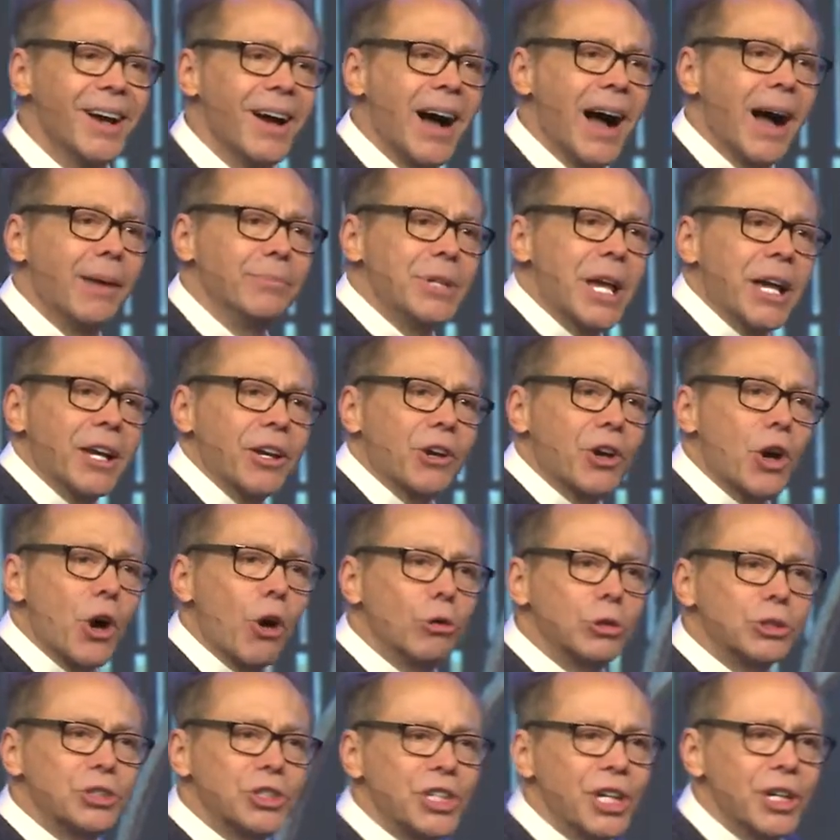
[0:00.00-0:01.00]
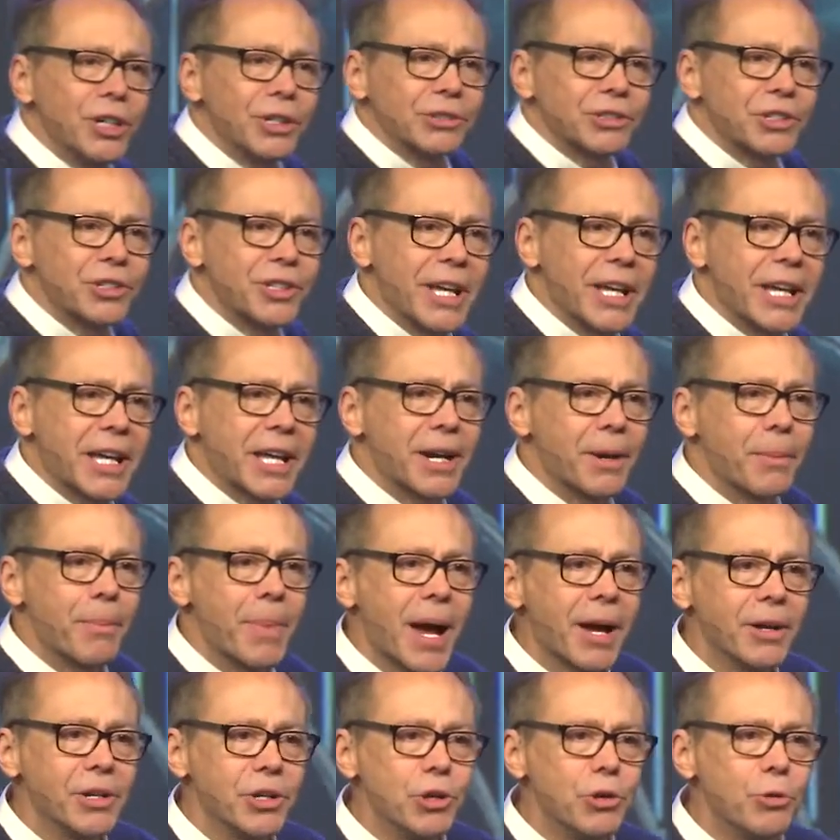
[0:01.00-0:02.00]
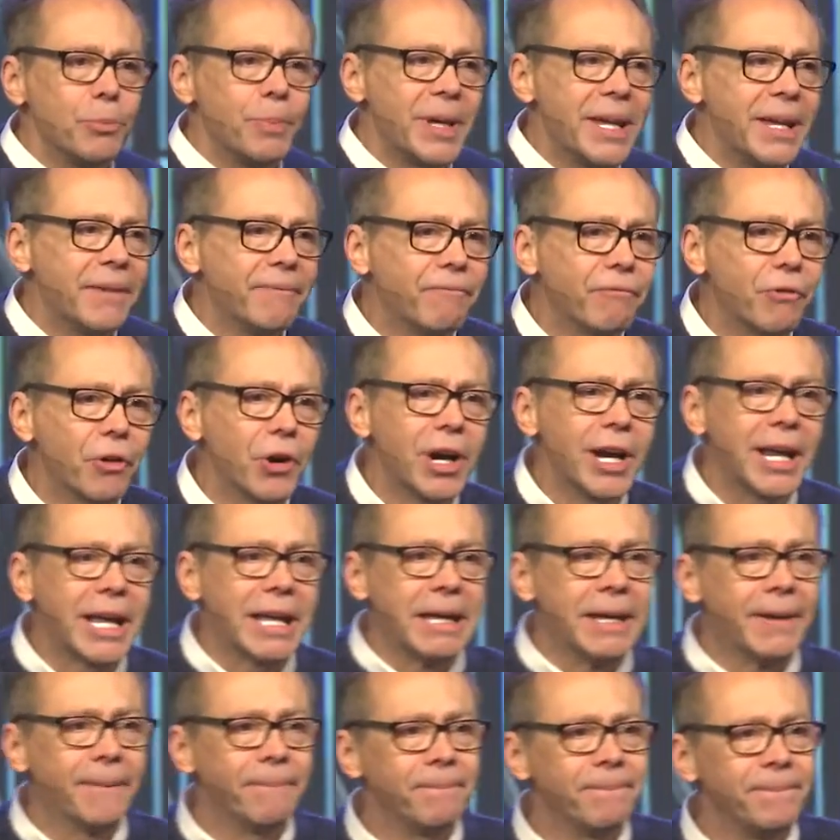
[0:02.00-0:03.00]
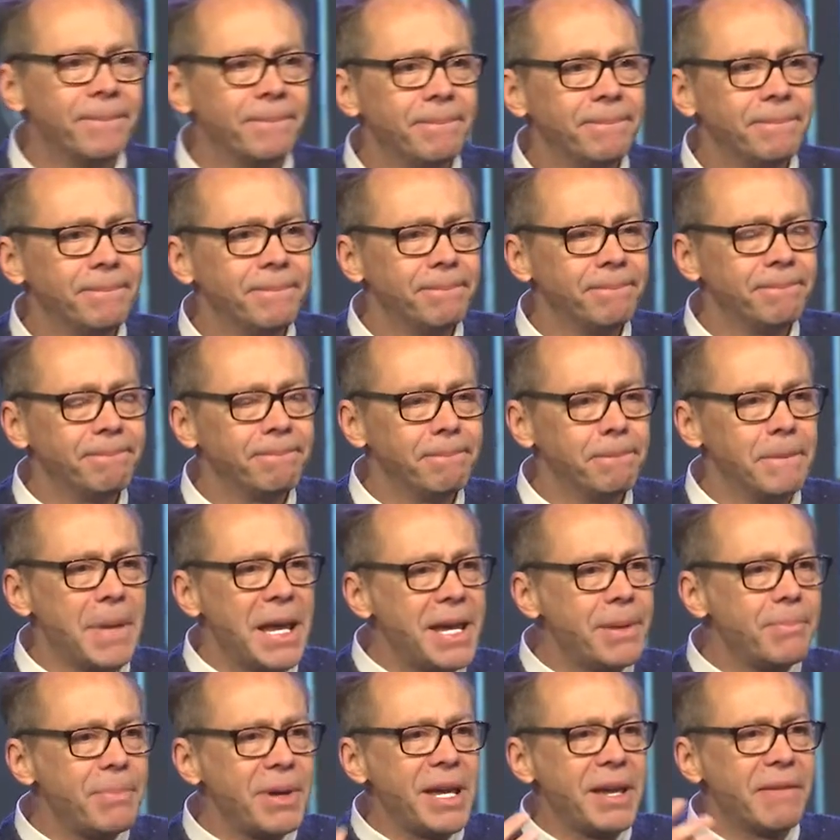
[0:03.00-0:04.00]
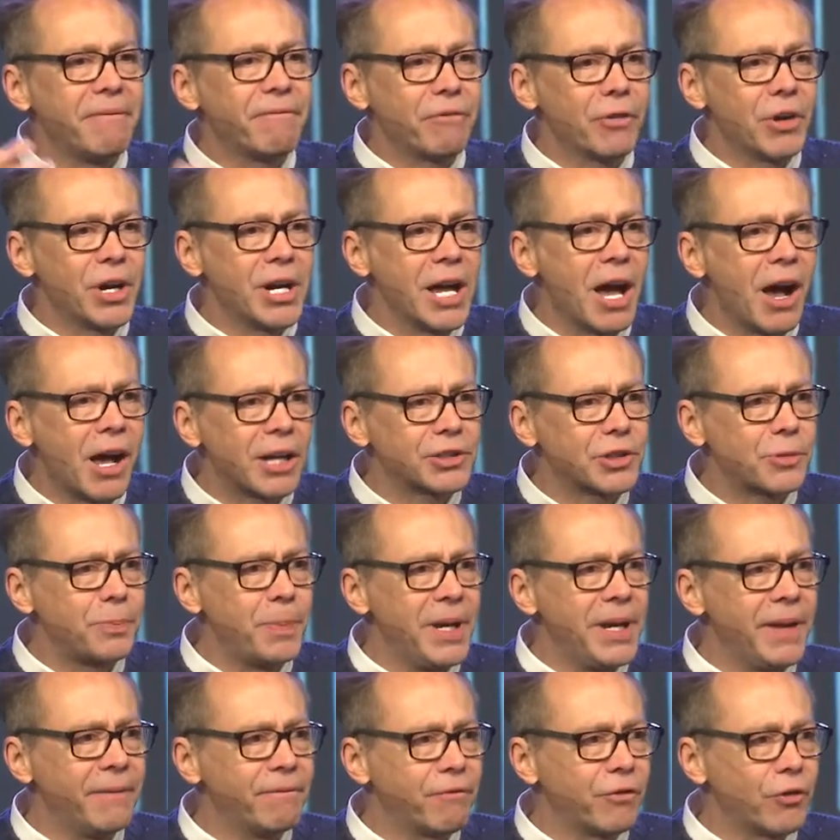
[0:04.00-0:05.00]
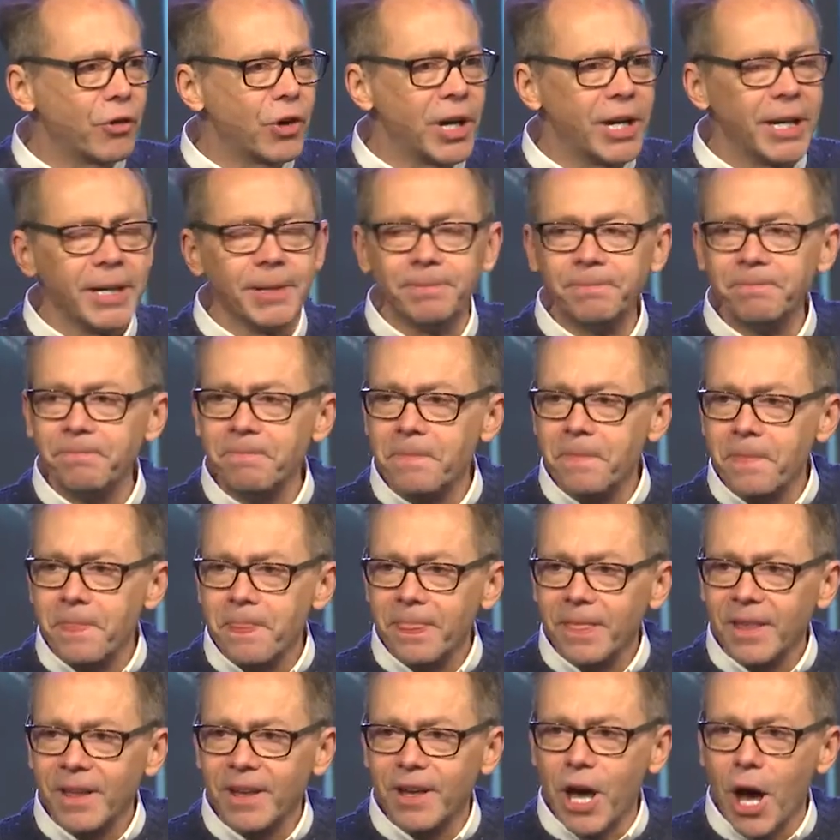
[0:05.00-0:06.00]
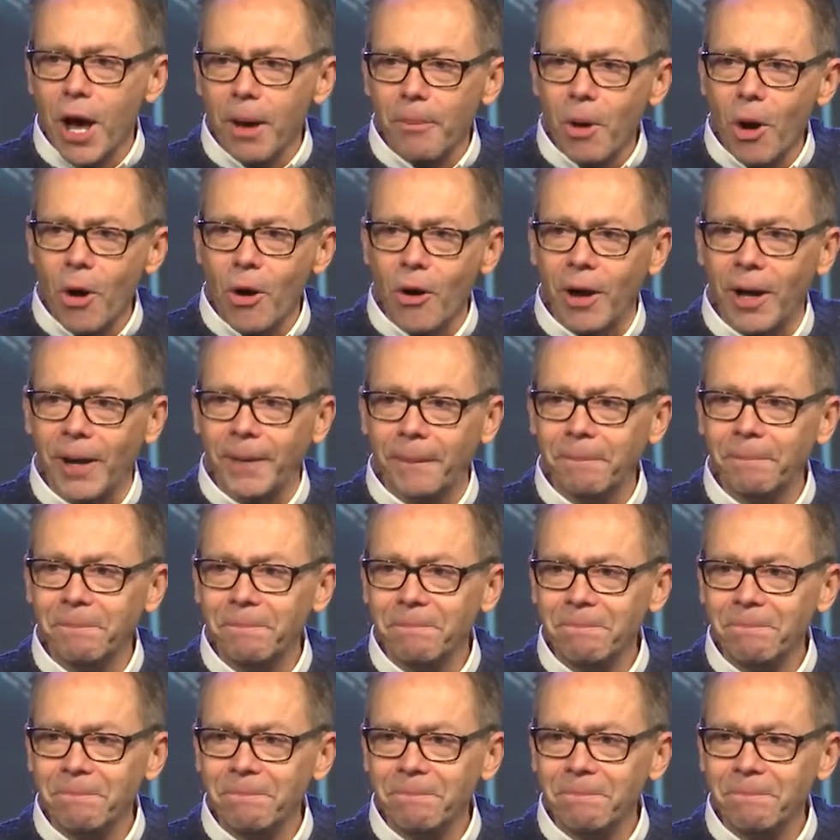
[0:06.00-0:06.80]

I'm getting cold chills thinking about you being free, me being free, us being free. Come on.